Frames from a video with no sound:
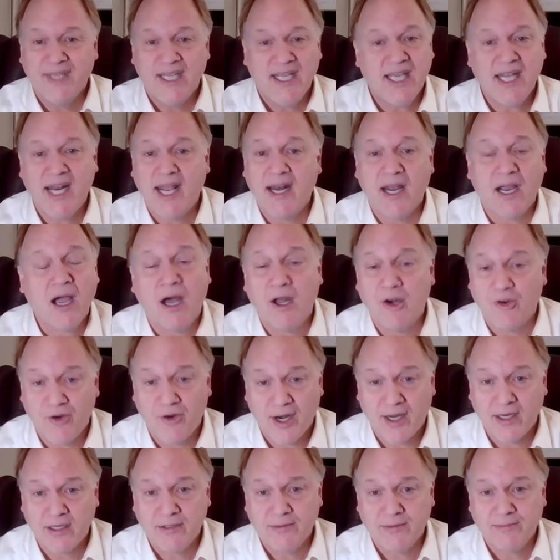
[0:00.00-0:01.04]
it ain't a
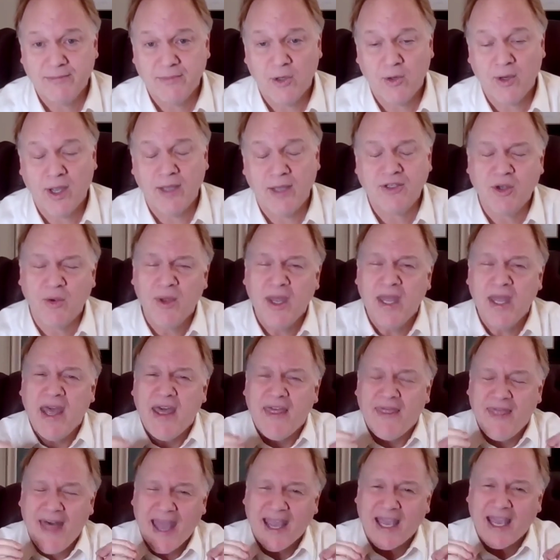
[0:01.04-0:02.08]
contract. Okay, so
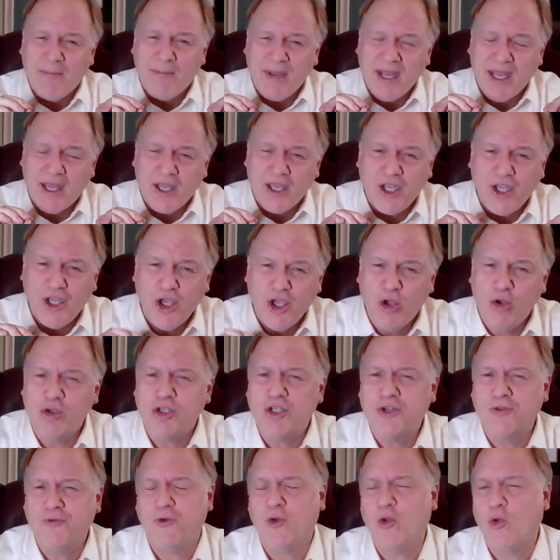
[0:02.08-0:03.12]
that can be a
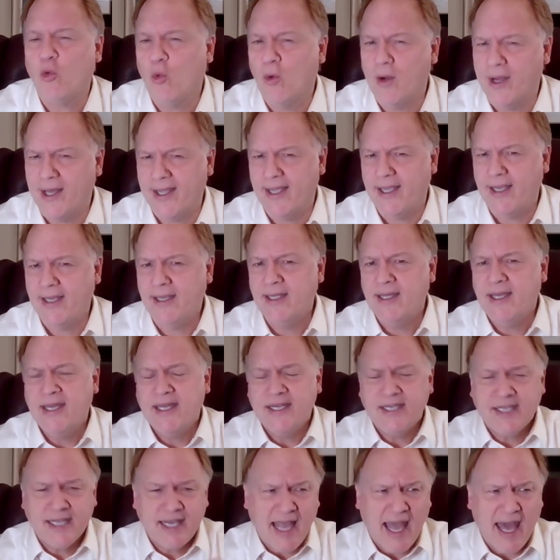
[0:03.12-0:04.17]
useful way
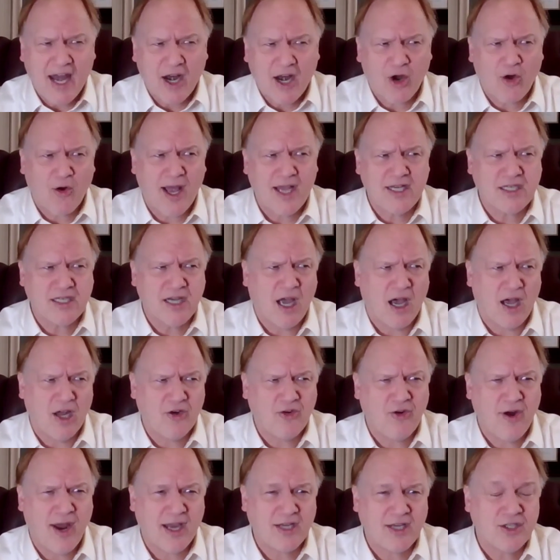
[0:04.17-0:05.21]
to categorize
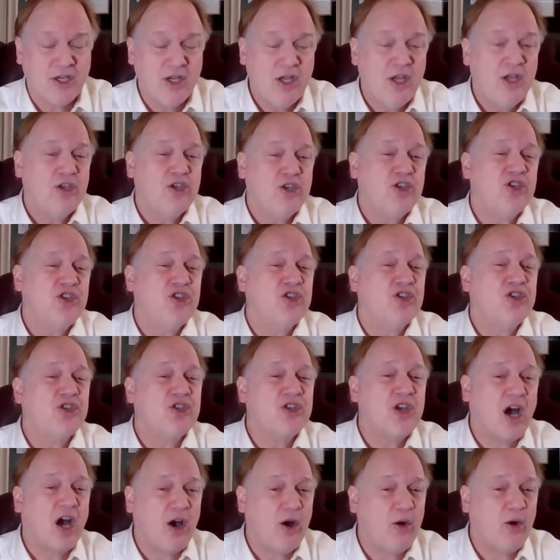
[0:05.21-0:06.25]
contracts,
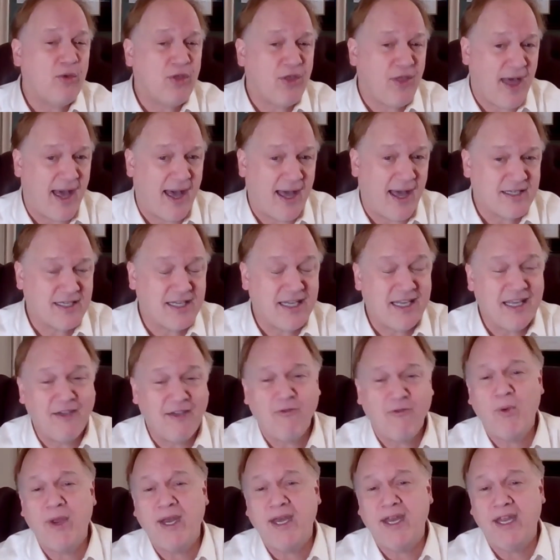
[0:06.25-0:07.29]
so that
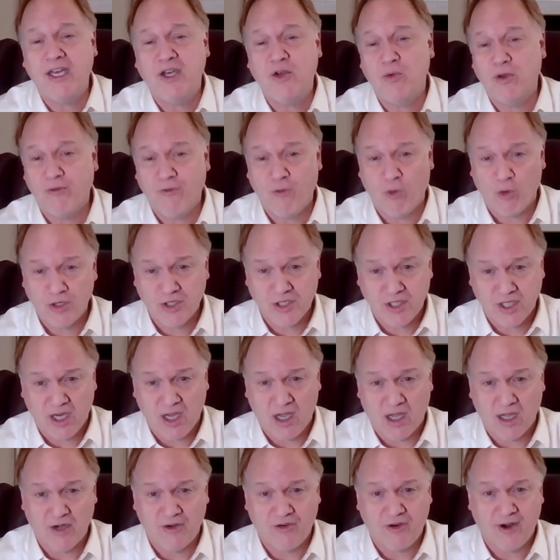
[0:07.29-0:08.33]
if we need to enforce the
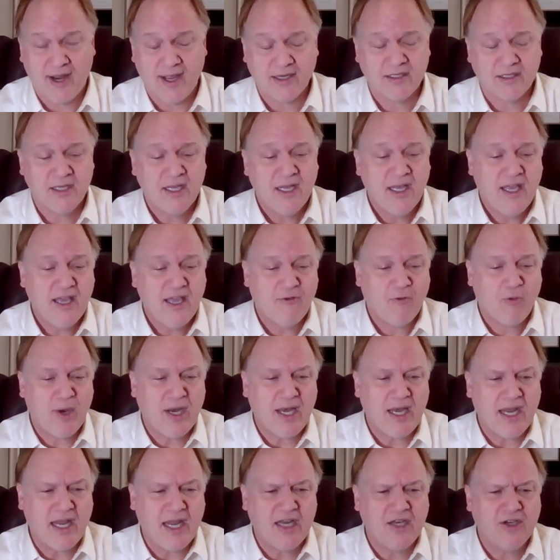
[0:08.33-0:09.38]
contract, if we
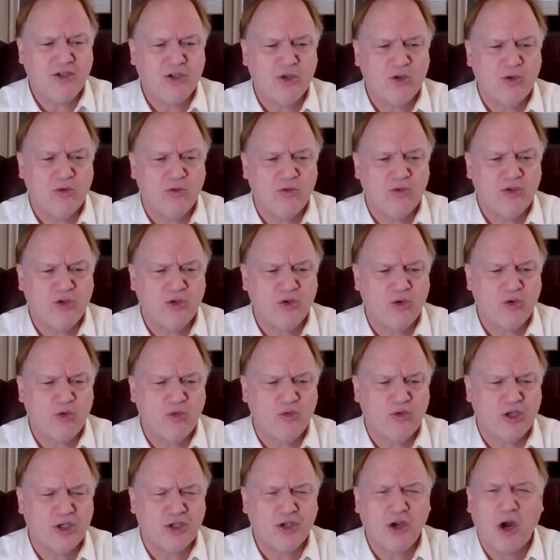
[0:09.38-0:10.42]
need to
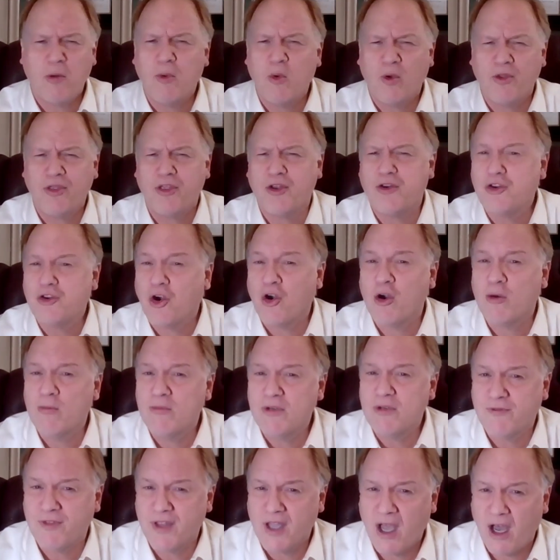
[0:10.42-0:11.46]
determine what the
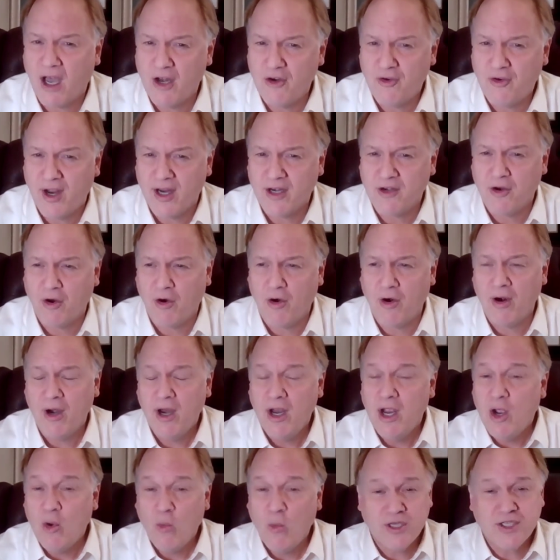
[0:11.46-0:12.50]
terms of the contract are,
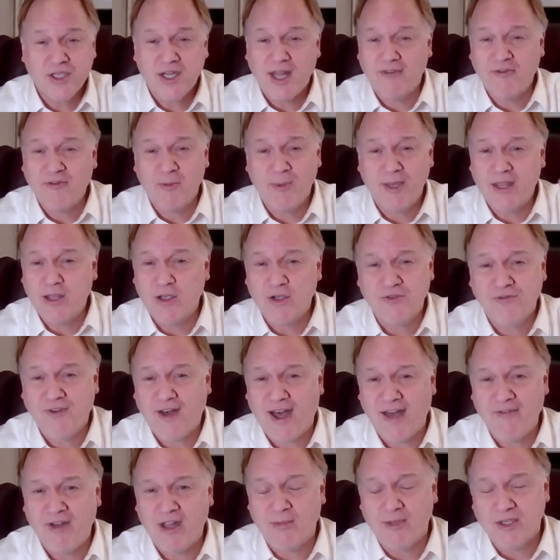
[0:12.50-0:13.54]
we still have to meet those
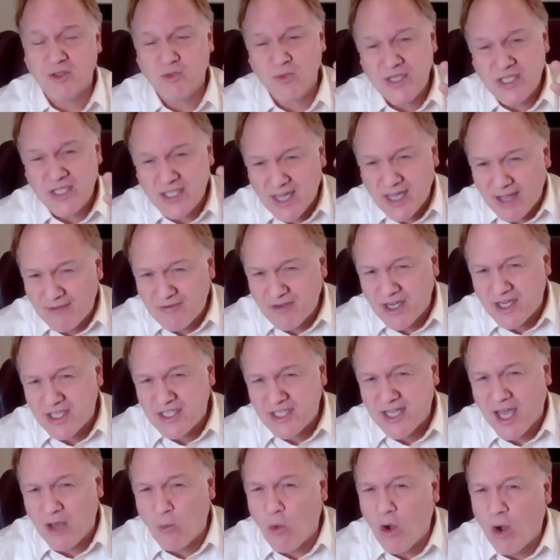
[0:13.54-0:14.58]
5 elements. We still have to
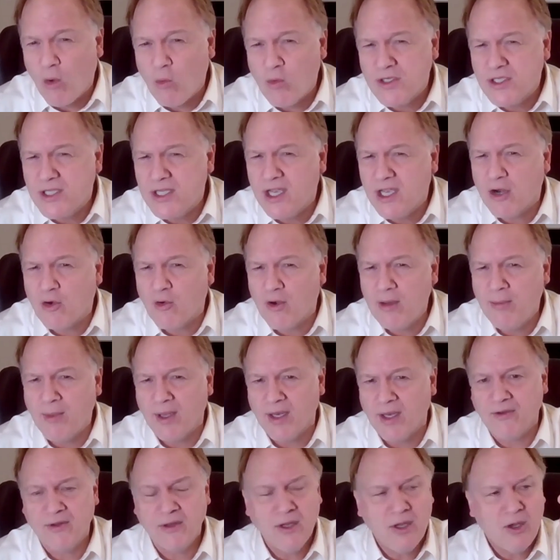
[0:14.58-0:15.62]
decide what was the
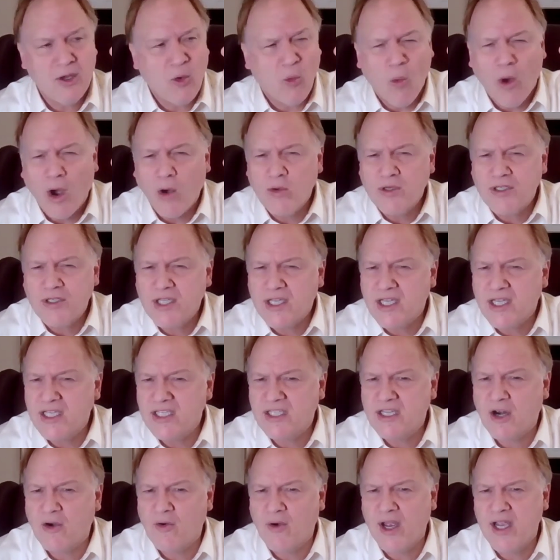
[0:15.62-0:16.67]
agreement, what was the
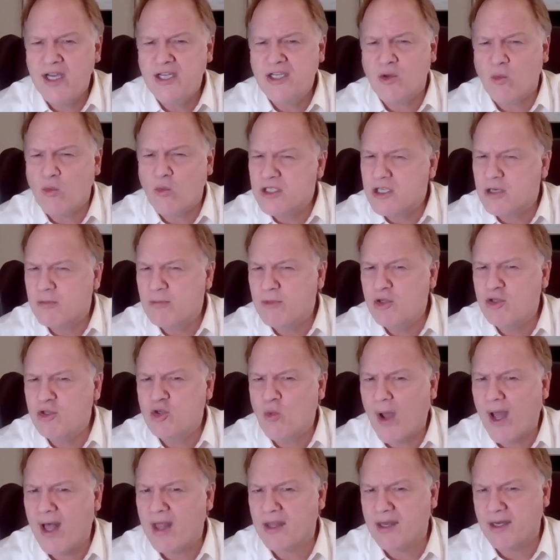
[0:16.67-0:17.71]
consideration, was there
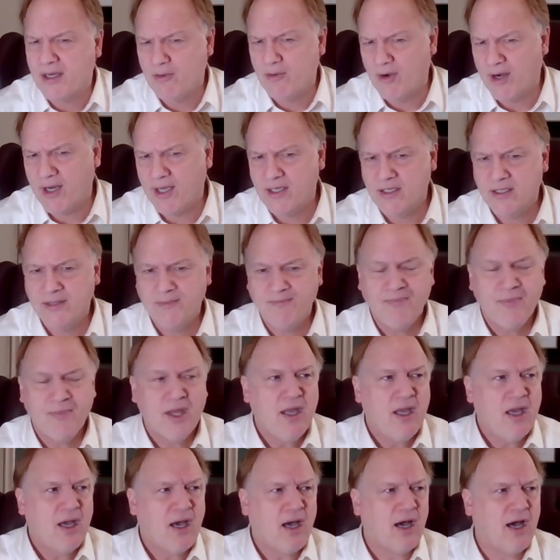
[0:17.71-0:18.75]
mutuality, right?
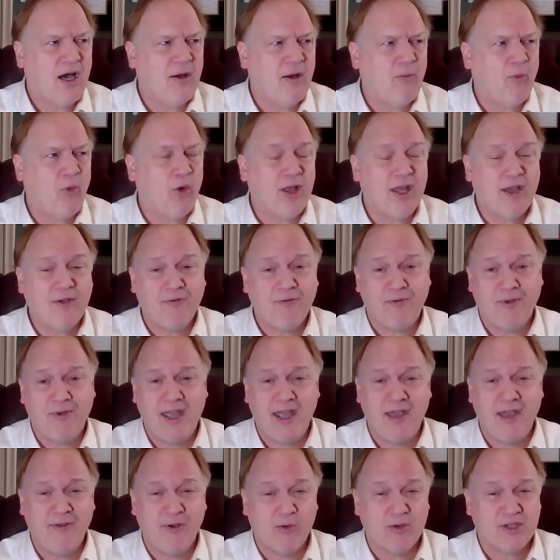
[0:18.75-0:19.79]
Well, if
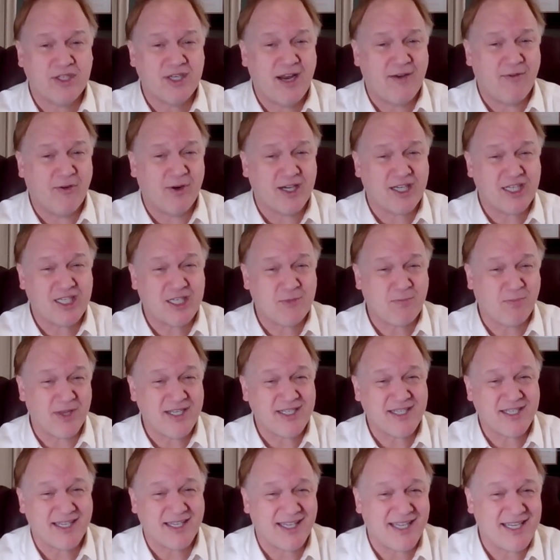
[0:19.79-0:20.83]
it was never
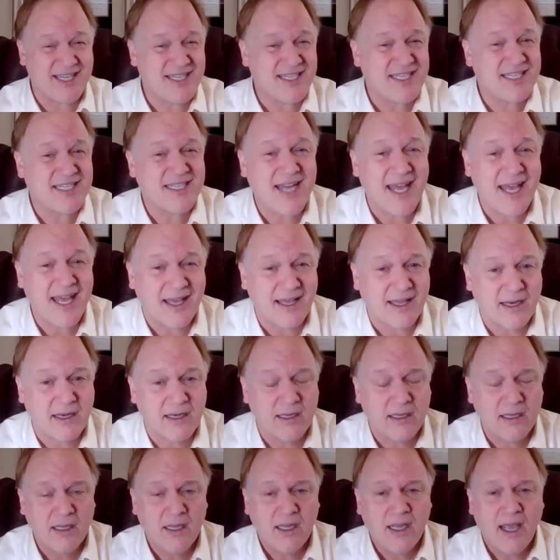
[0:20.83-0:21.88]
explicitly
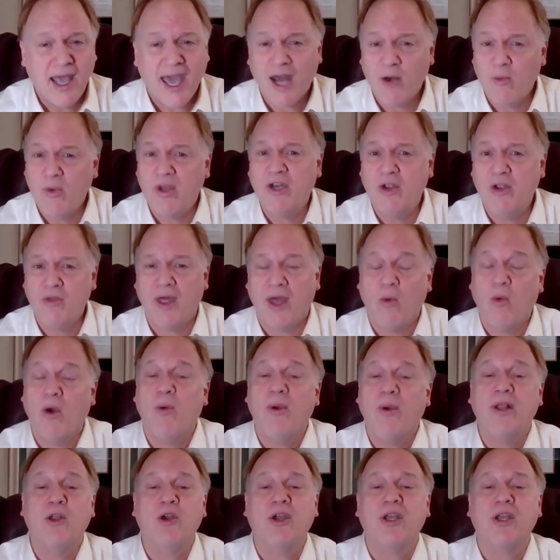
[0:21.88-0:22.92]
said, how do we do that? Well,
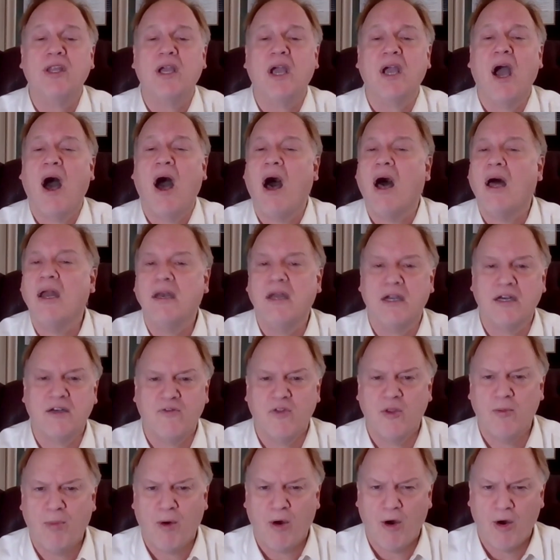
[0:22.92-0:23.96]
we look at the conduct
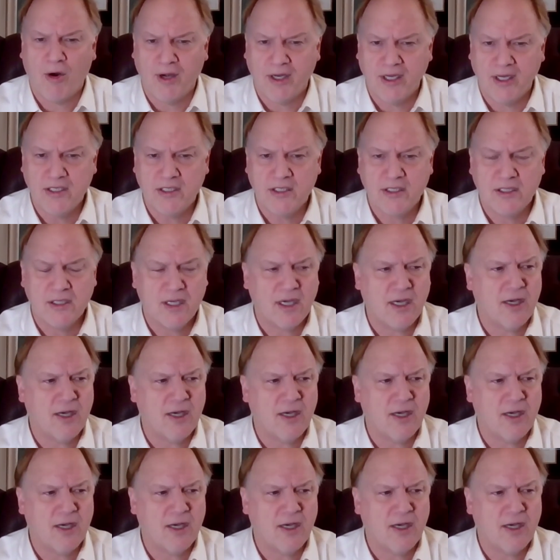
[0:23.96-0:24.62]
of the parties.